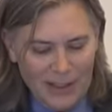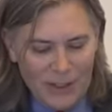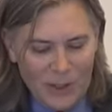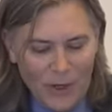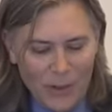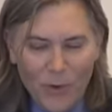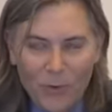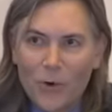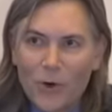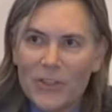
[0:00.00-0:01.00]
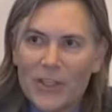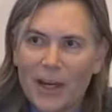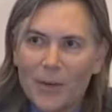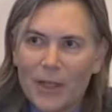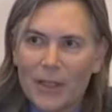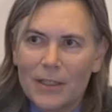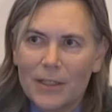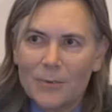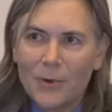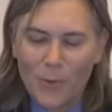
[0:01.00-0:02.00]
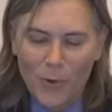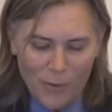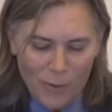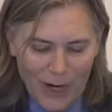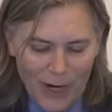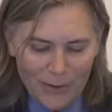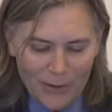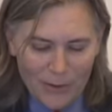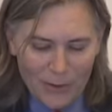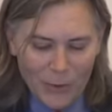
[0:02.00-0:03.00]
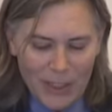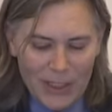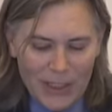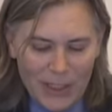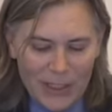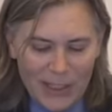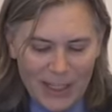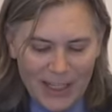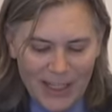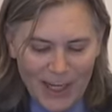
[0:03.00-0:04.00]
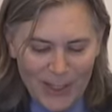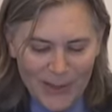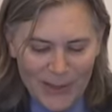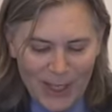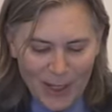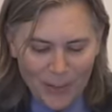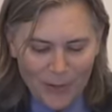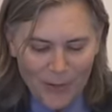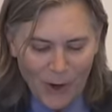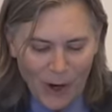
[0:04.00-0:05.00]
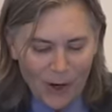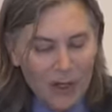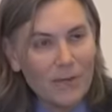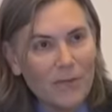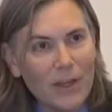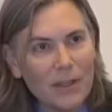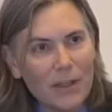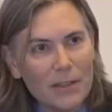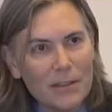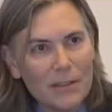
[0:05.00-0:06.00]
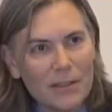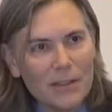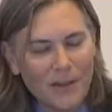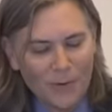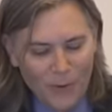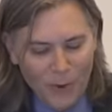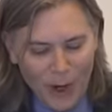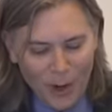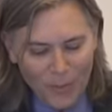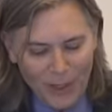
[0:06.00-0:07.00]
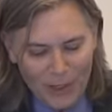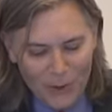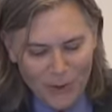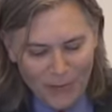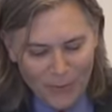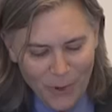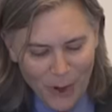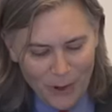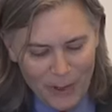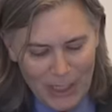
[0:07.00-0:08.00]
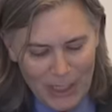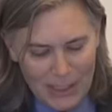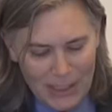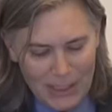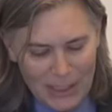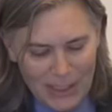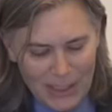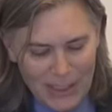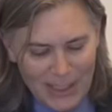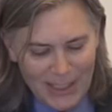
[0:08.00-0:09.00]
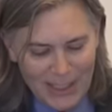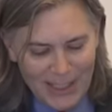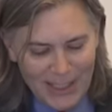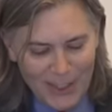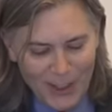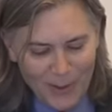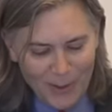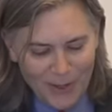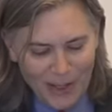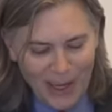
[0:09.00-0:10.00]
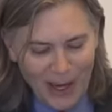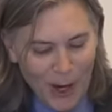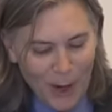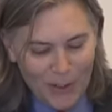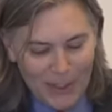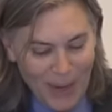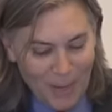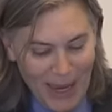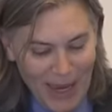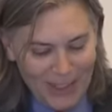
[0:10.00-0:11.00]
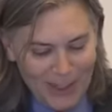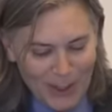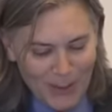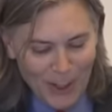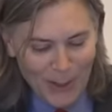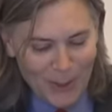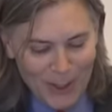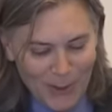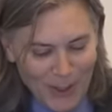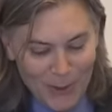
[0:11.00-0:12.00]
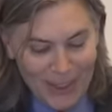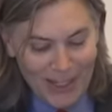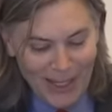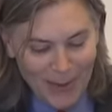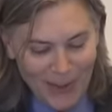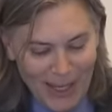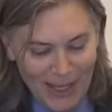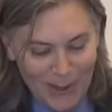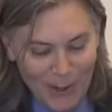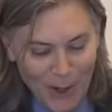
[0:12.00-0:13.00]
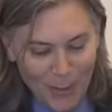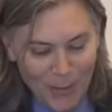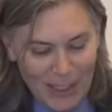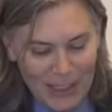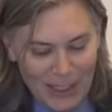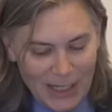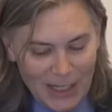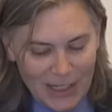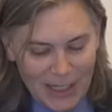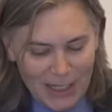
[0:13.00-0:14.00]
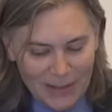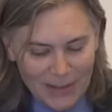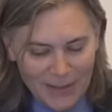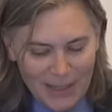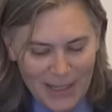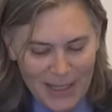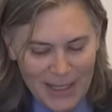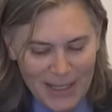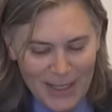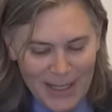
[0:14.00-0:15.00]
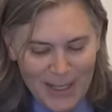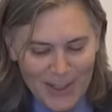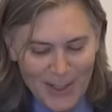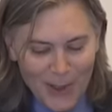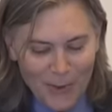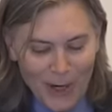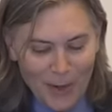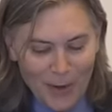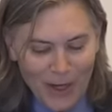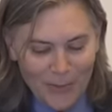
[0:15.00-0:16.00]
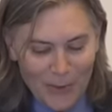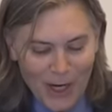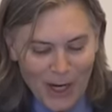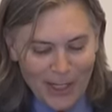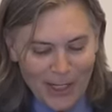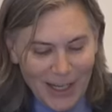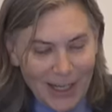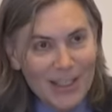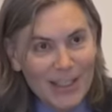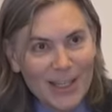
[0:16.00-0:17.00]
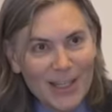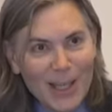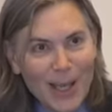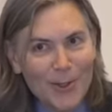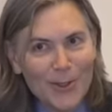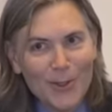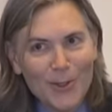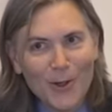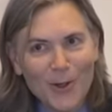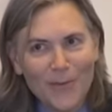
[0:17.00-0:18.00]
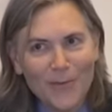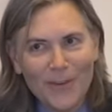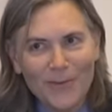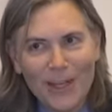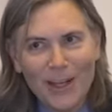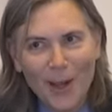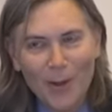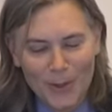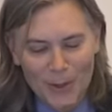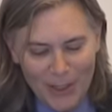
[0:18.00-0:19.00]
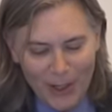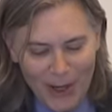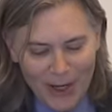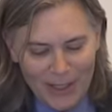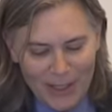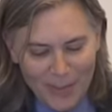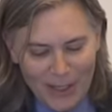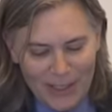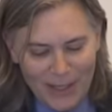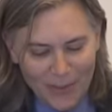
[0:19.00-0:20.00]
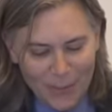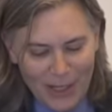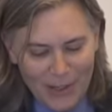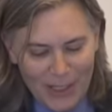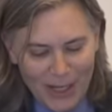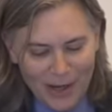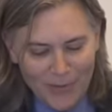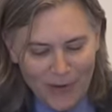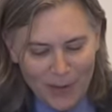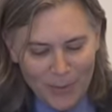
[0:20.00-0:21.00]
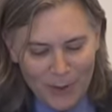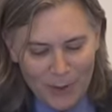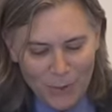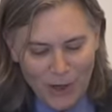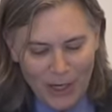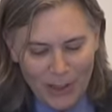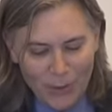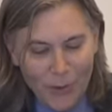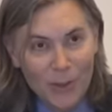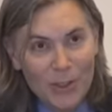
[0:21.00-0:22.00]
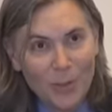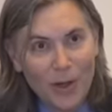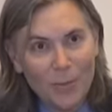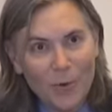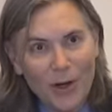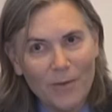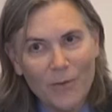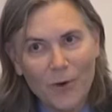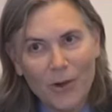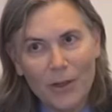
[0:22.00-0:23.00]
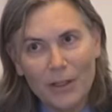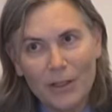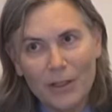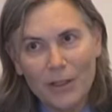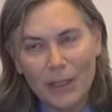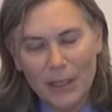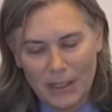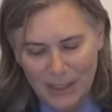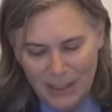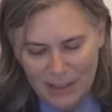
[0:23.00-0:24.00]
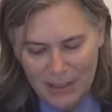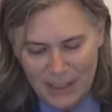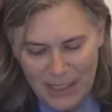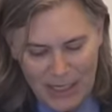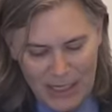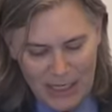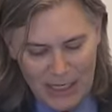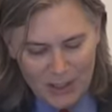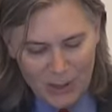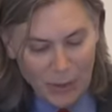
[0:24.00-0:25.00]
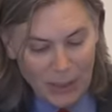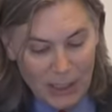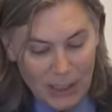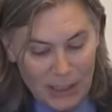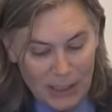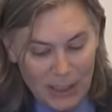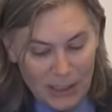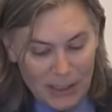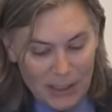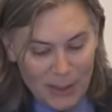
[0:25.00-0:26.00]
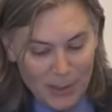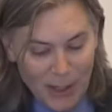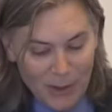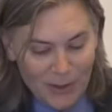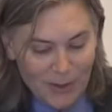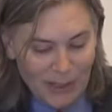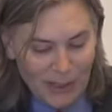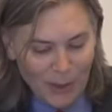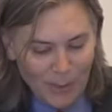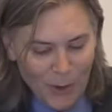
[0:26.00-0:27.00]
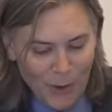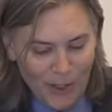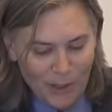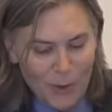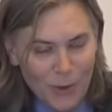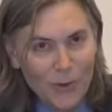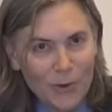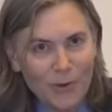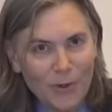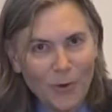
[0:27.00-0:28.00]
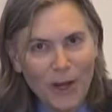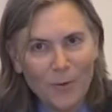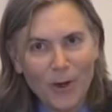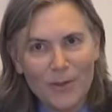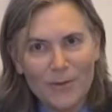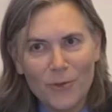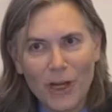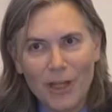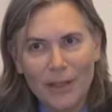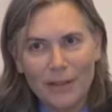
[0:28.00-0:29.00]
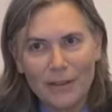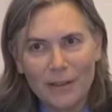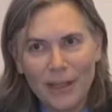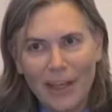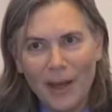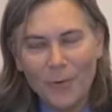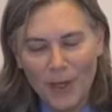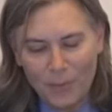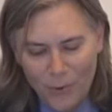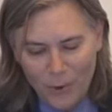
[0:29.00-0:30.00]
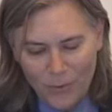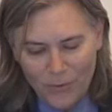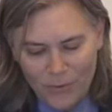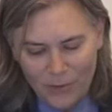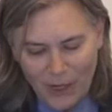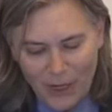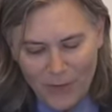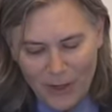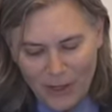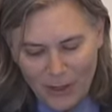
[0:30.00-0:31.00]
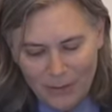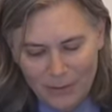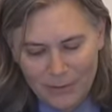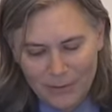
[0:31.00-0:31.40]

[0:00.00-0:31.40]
So we move more sediment. We move around 26 gigatons of sediment for our convenience, for our pleasure, and for our needs. So I always am asked this question, so I'm just going to give you the answer. How big is a gigaton? So the Great Wall of China is 6,250 kilometers long. It's about 7 meters high and 5 meters wide, or it's about 0.4 gigatons. So 1 gigaton is about a little more than 2 Great Walls of China. And we move every year